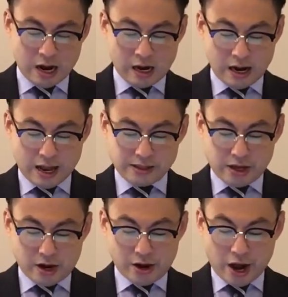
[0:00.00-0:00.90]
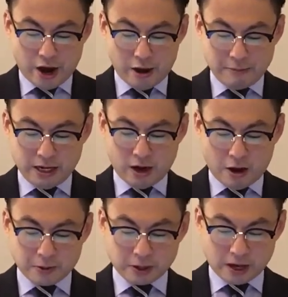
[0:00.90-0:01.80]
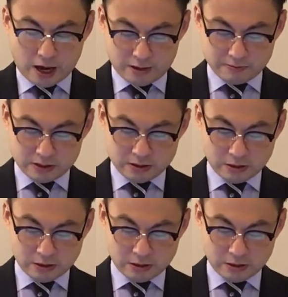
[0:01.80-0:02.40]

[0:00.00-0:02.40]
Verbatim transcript: let their hair be unkempt,